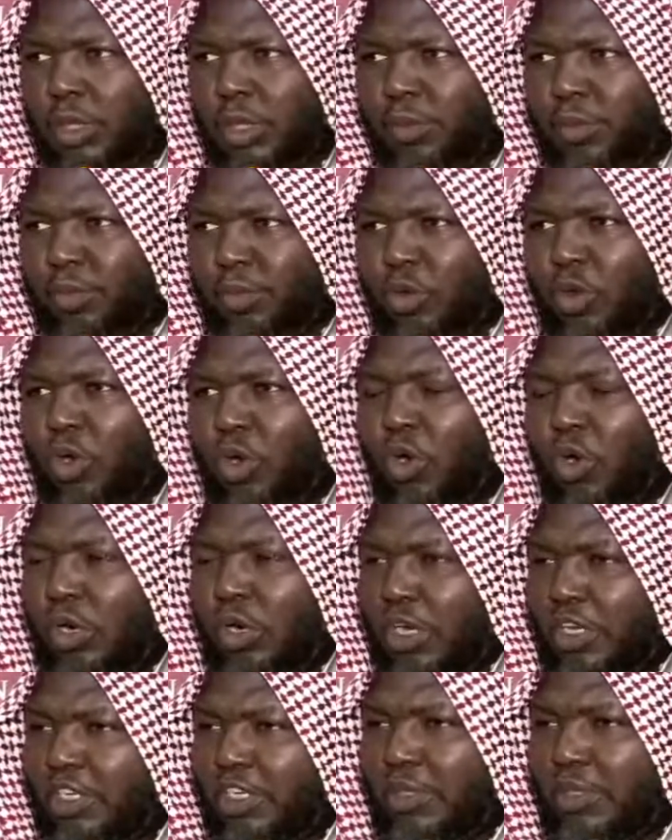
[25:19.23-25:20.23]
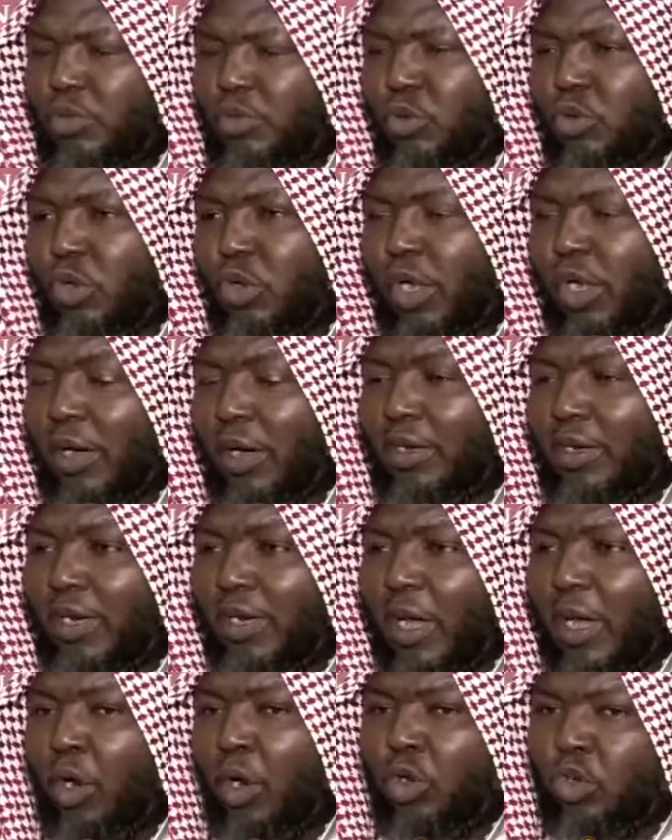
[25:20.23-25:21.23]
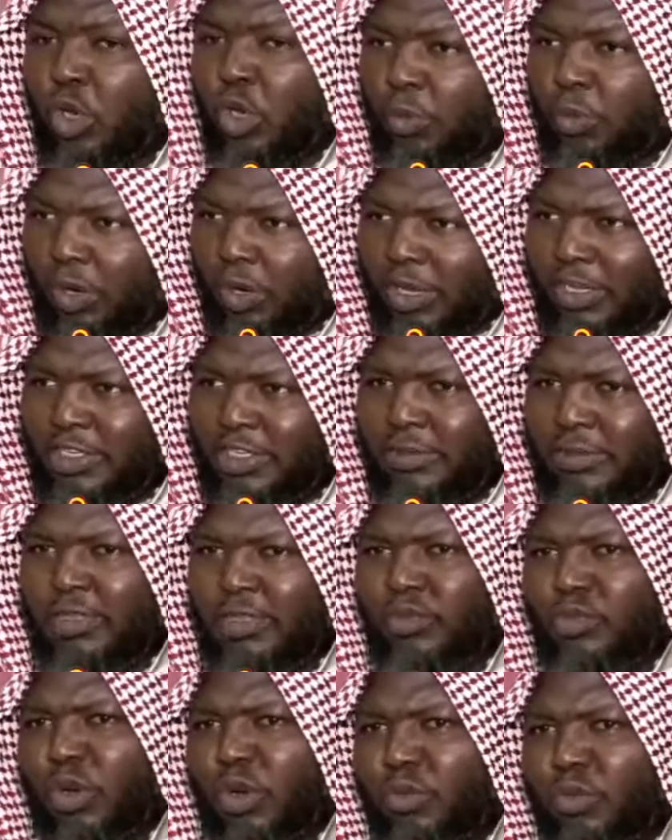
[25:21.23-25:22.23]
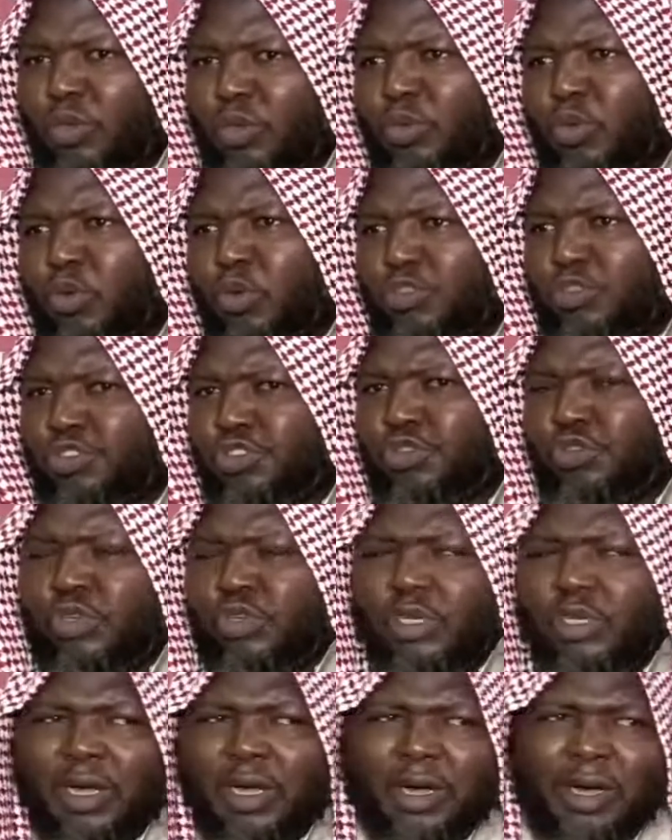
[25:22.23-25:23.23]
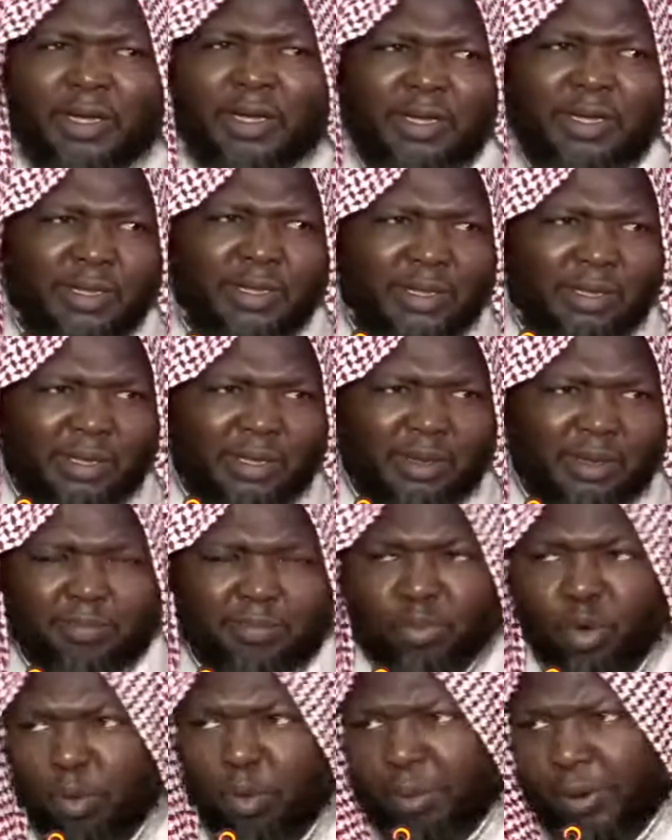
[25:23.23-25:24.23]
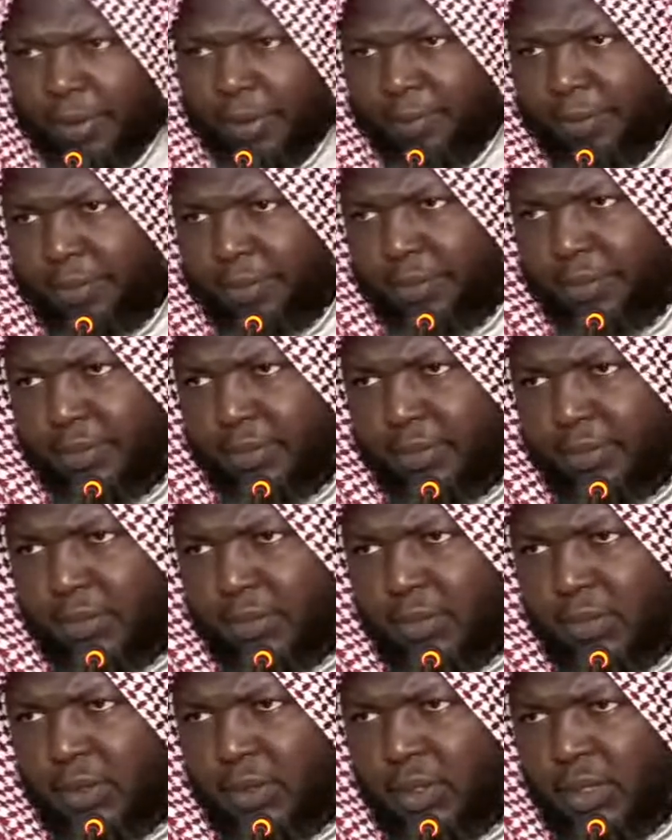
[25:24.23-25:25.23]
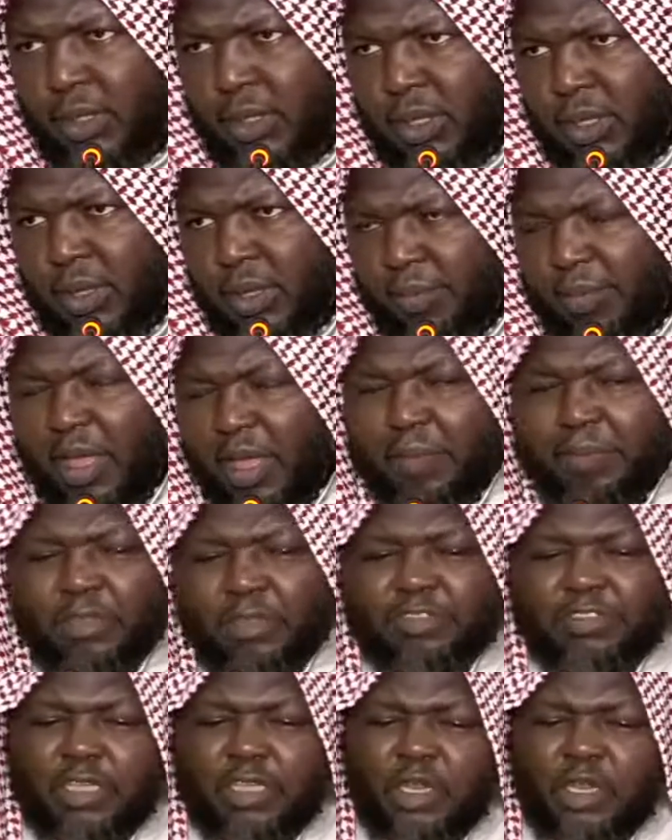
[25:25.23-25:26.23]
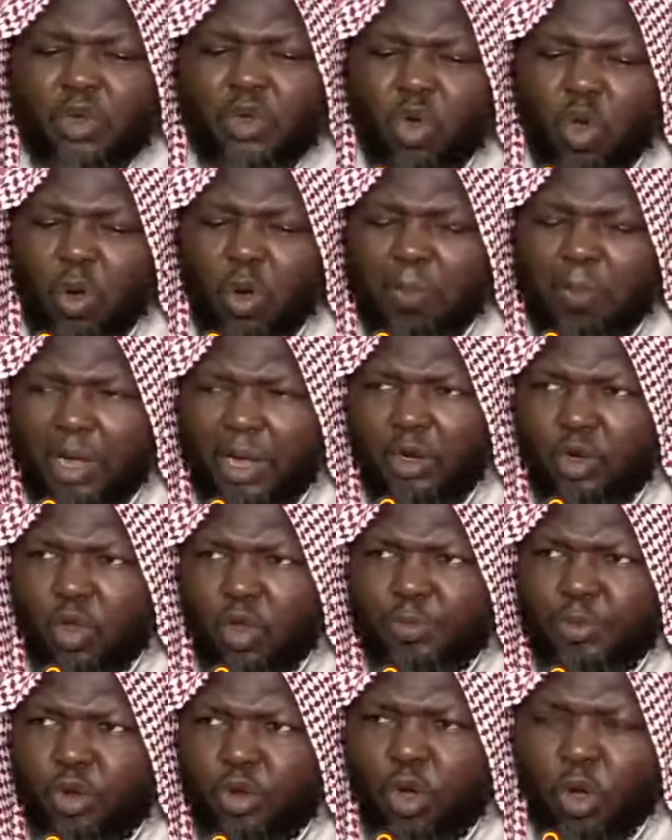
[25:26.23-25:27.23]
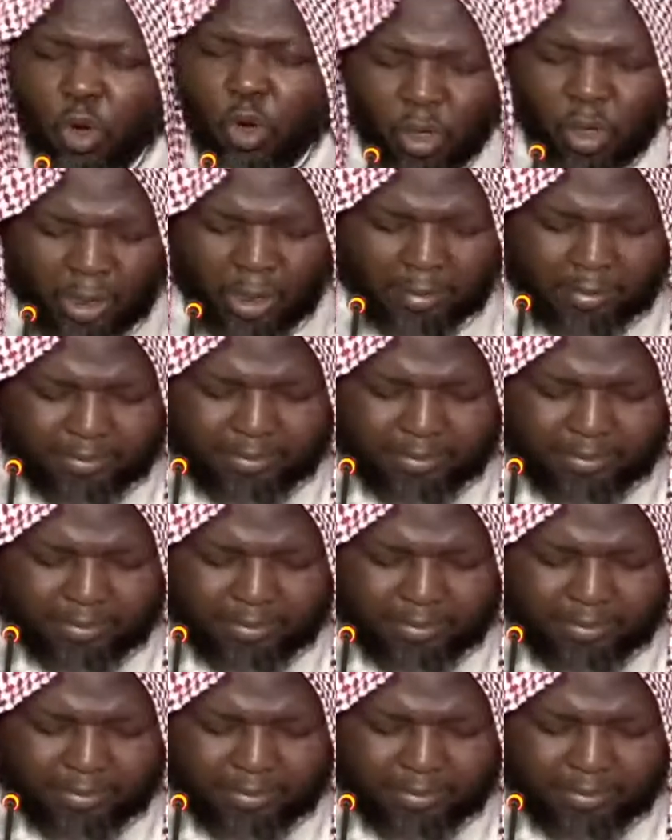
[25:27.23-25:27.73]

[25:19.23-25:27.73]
Because ownership no go can climb on top ownership. This one will constitute na problem. Maybe say no man no be don honor.